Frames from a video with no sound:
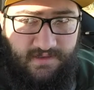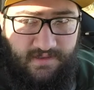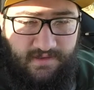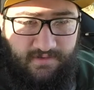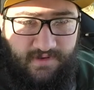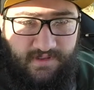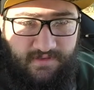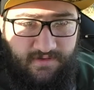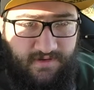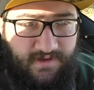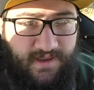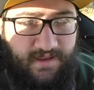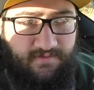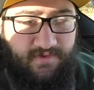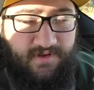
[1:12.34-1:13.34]
It will either
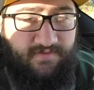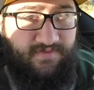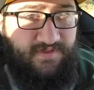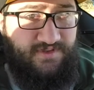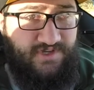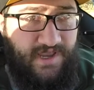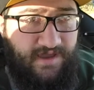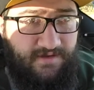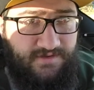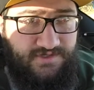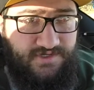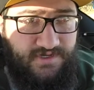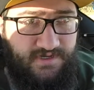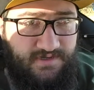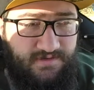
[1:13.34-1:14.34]
get rid of the
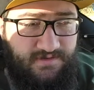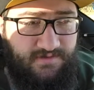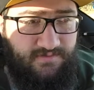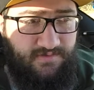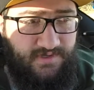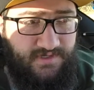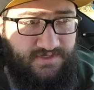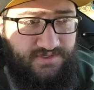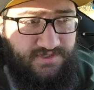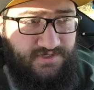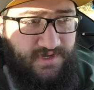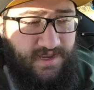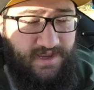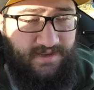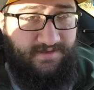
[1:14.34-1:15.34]
Challenger, which
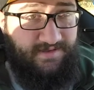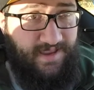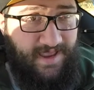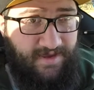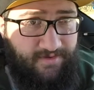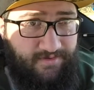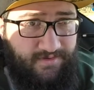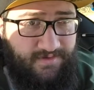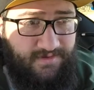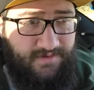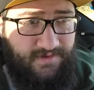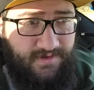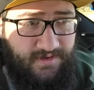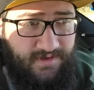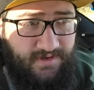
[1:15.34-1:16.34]
I doubt,
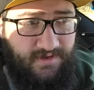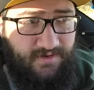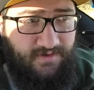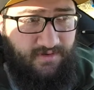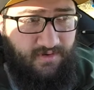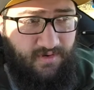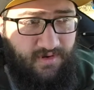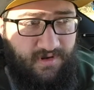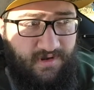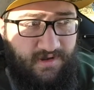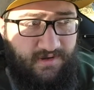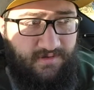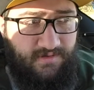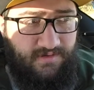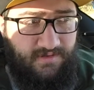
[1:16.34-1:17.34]
or
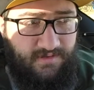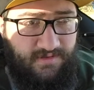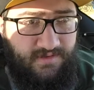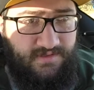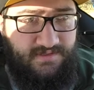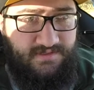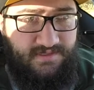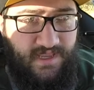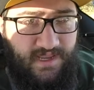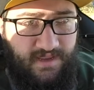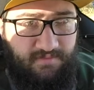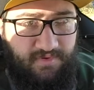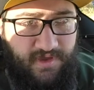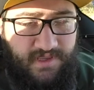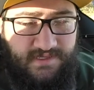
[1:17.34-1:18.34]
it'll take a
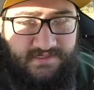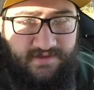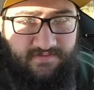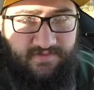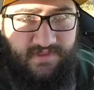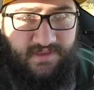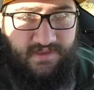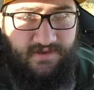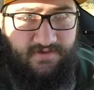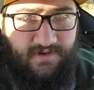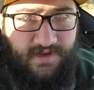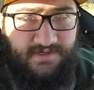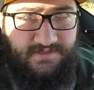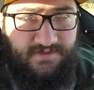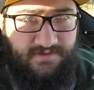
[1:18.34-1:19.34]
place of the
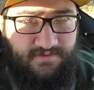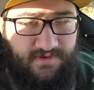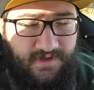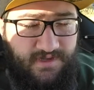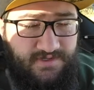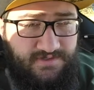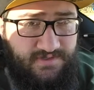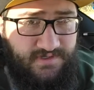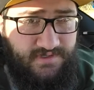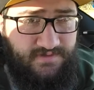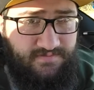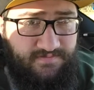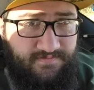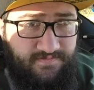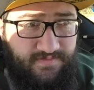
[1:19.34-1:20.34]
Chrysler 300,
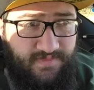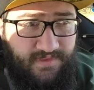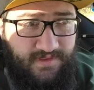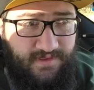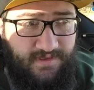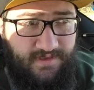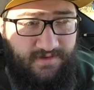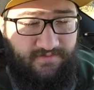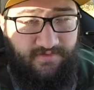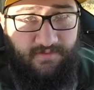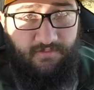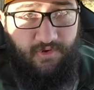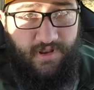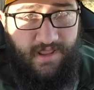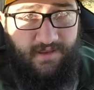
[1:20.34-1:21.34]

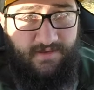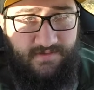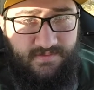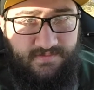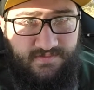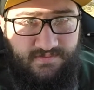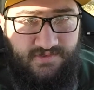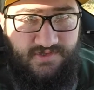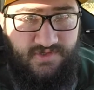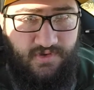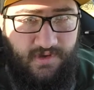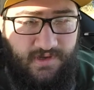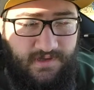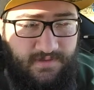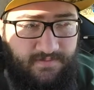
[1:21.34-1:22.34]
from what I
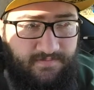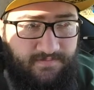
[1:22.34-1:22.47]
saw.